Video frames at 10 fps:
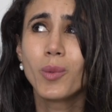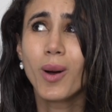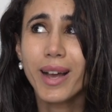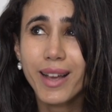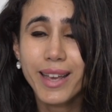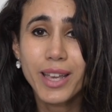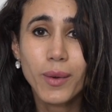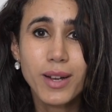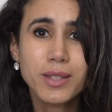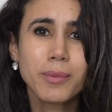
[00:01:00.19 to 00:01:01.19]
Why, I hear you
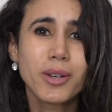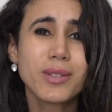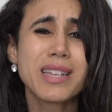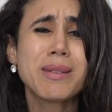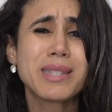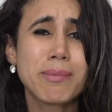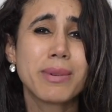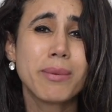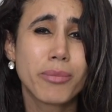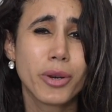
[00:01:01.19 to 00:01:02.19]
ask? Because it
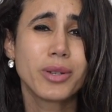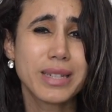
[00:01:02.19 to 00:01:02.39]
simply broke